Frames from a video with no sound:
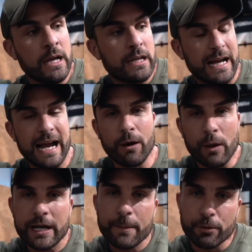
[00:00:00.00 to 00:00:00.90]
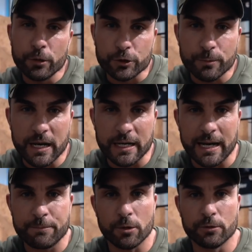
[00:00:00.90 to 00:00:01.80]
like how I approach my
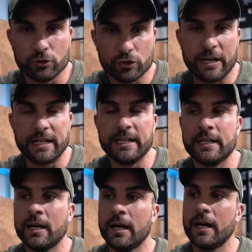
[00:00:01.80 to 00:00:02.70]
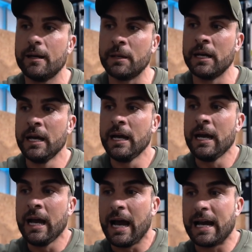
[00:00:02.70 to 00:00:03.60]
abdominal training,
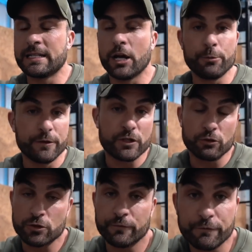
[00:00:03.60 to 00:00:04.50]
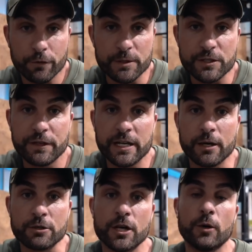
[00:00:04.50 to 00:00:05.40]
and hope you took something from this
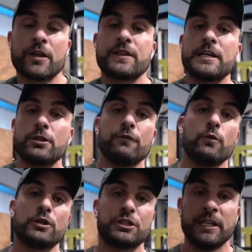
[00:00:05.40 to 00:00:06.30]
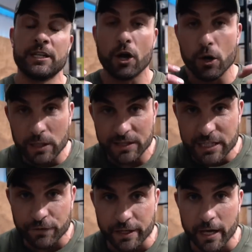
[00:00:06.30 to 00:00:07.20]
video. So thank you for watching not only
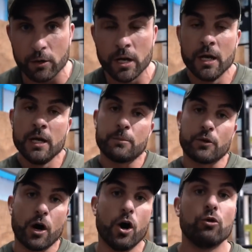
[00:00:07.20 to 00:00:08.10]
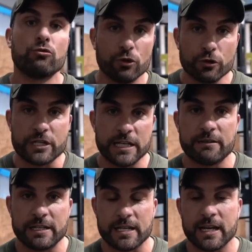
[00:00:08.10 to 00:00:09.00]
this video, but the whole Raw
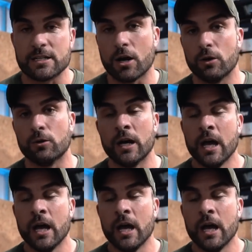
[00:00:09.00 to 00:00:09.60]
series as a whole.